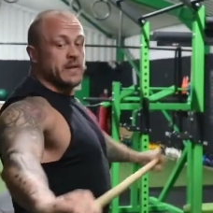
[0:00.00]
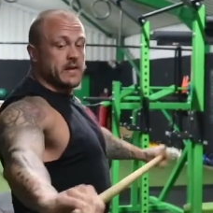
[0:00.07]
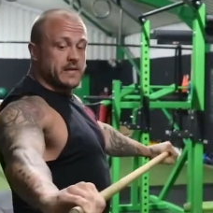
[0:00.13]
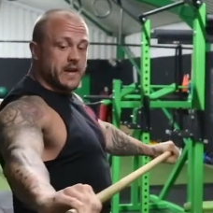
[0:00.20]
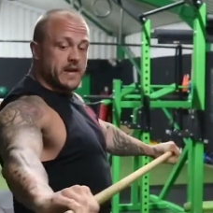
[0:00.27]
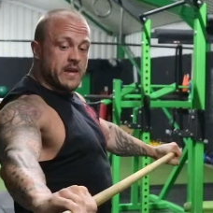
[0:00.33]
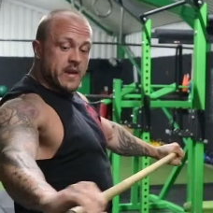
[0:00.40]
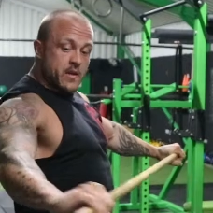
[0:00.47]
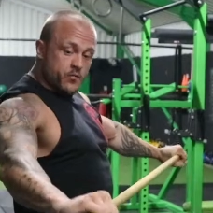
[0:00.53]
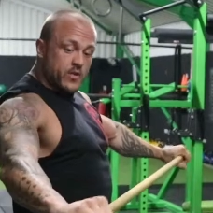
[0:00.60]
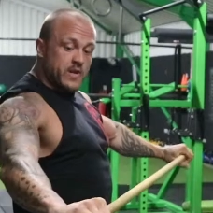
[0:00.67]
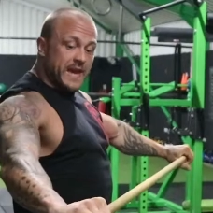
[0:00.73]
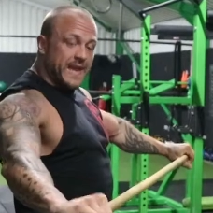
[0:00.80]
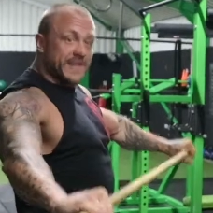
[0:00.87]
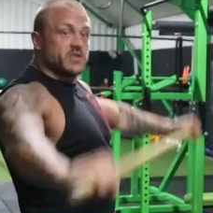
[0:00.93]
Okay,
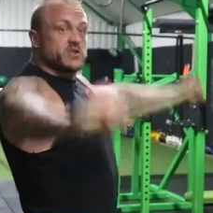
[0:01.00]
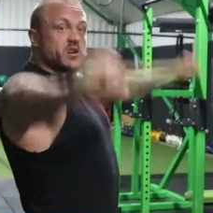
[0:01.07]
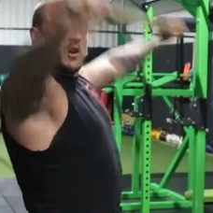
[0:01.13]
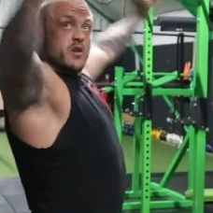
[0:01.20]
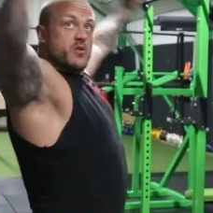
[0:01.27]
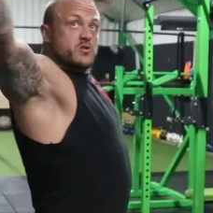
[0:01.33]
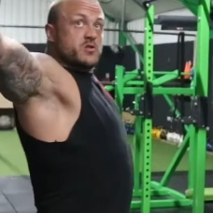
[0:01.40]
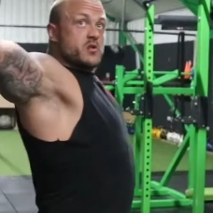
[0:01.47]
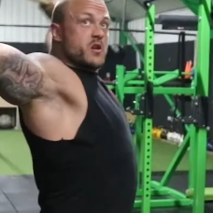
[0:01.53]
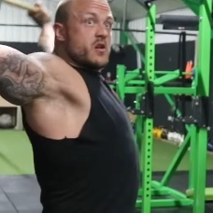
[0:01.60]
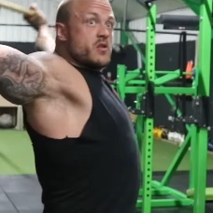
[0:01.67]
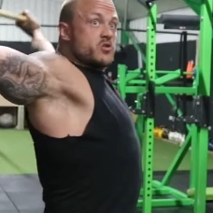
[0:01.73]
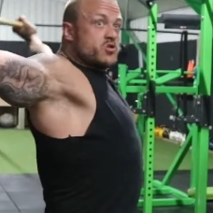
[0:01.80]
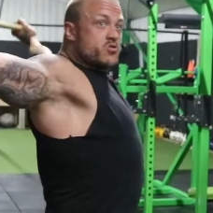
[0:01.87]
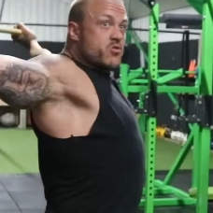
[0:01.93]
bring your hands closer
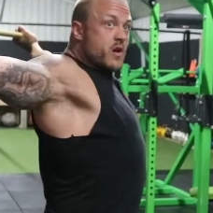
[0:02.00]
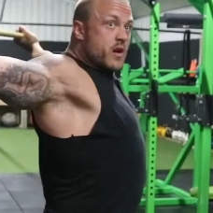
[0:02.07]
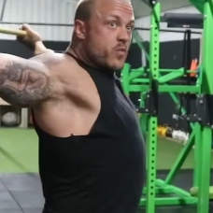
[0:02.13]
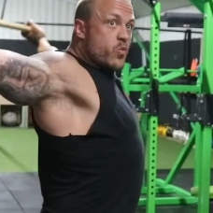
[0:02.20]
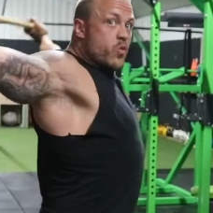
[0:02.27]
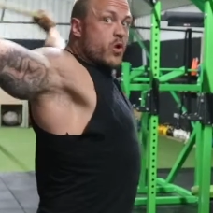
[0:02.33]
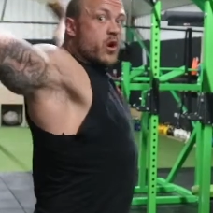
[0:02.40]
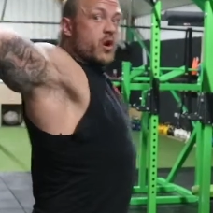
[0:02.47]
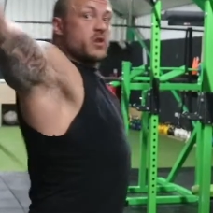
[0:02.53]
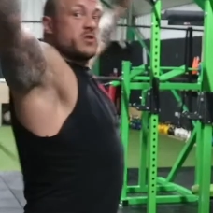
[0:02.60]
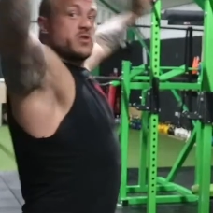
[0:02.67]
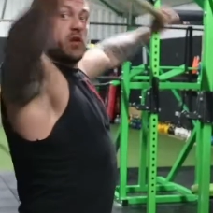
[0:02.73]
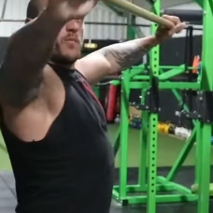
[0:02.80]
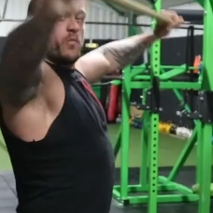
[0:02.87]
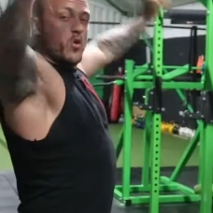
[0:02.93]
and try and work
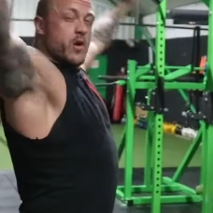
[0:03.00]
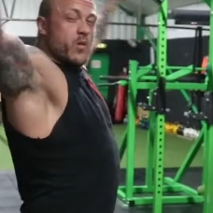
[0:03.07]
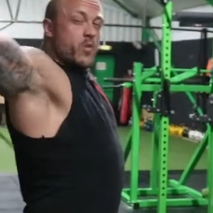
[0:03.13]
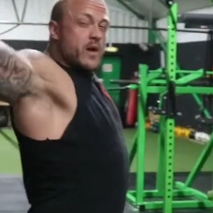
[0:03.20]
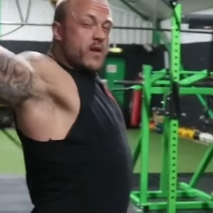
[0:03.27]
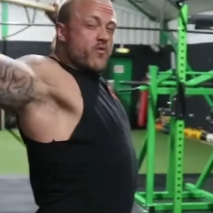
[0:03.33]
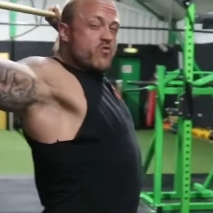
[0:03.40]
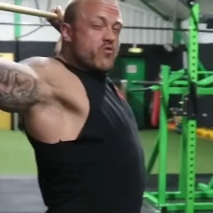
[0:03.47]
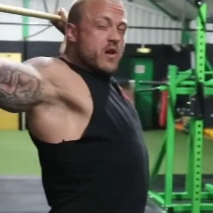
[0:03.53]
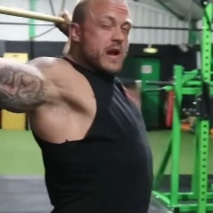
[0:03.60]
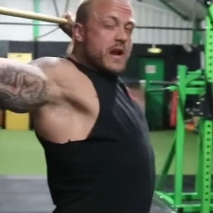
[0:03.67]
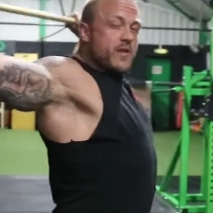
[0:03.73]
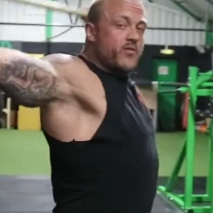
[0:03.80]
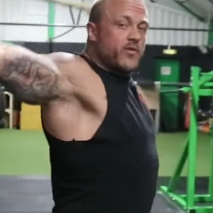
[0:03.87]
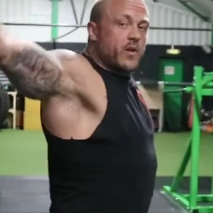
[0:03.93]
to the point where you
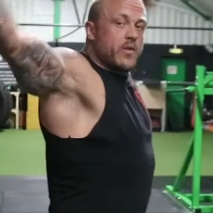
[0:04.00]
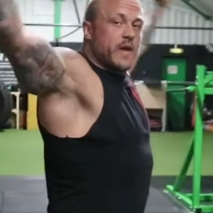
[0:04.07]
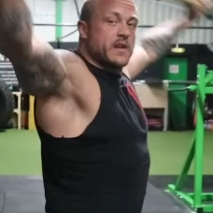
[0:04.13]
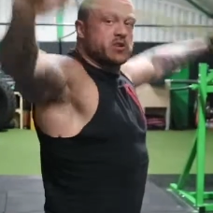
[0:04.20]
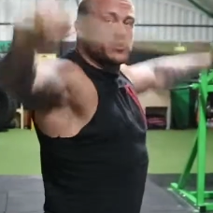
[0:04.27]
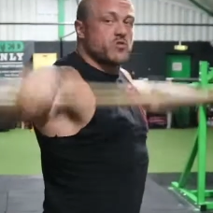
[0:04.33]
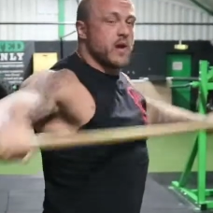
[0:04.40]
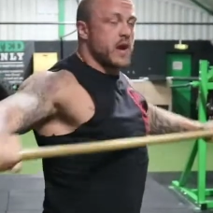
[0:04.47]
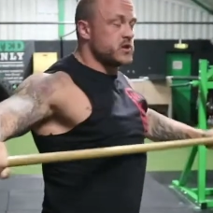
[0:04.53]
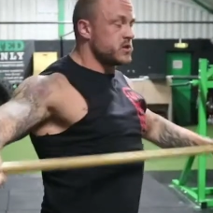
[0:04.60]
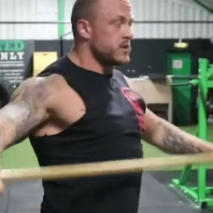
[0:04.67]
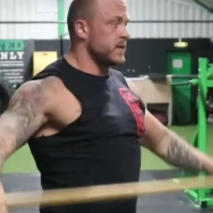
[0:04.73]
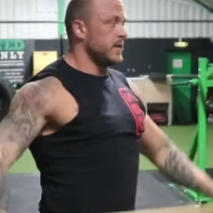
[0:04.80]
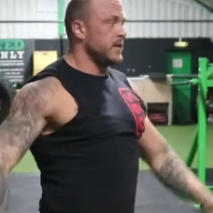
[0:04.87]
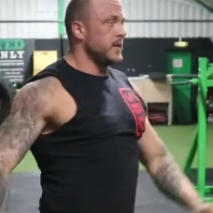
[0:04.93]
really feel that stretch.